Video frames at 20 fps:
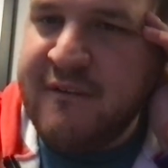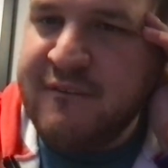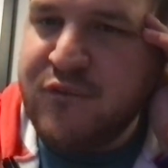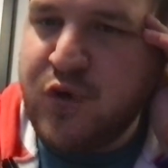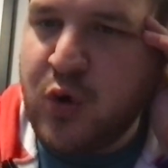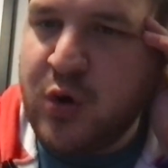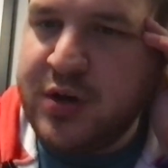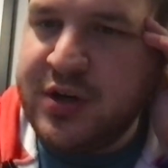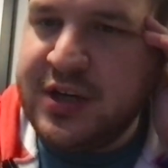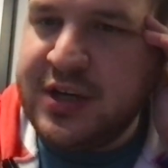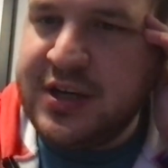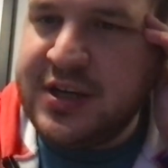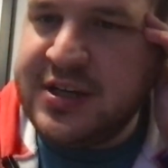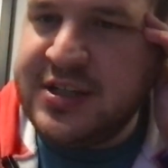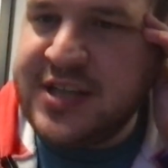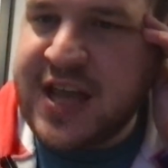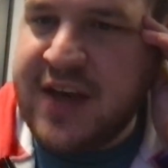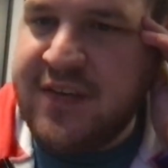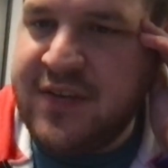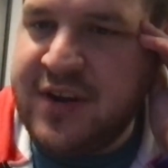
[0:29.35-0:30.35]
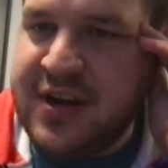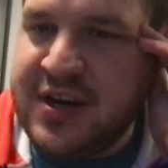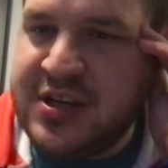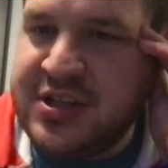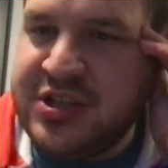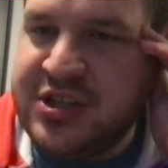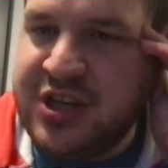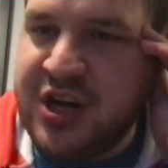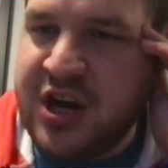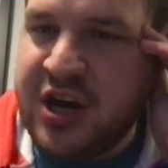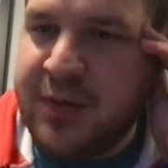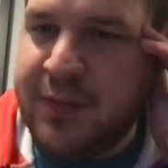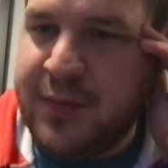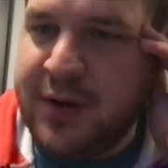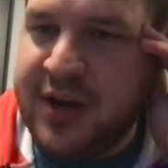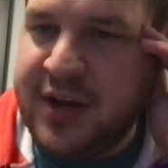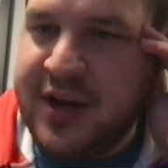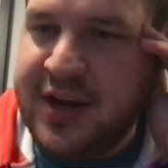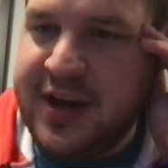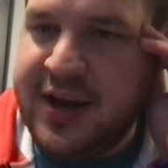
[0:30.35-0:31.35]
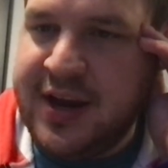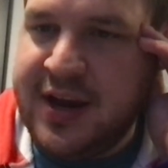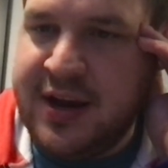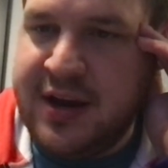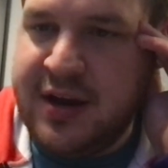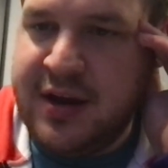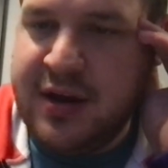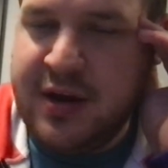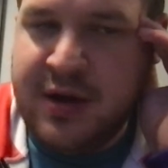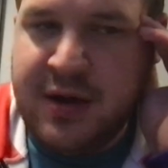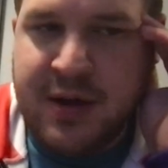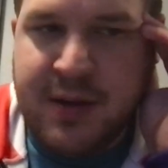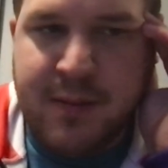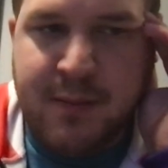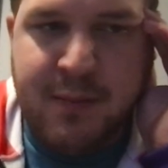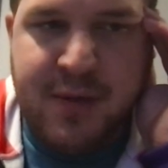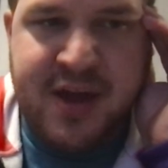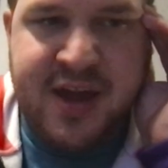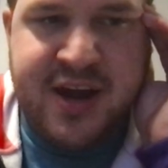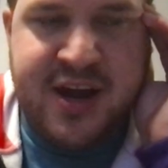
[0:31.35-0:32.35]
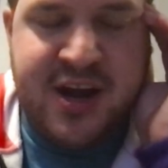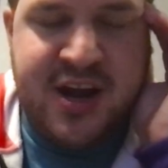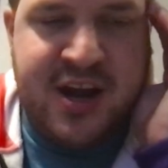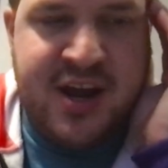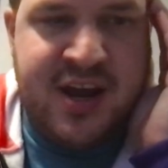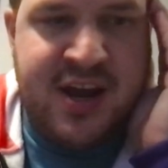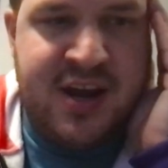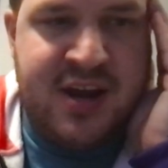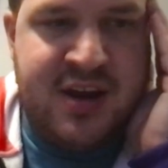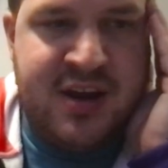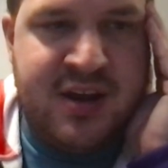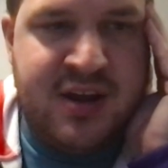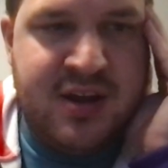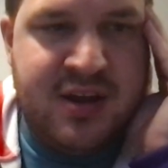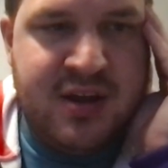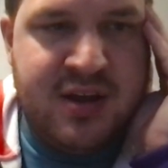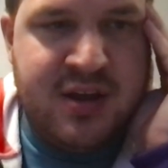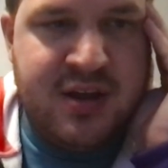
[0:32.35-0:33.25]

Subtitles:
14-7 as Jerick McKinnon made it in.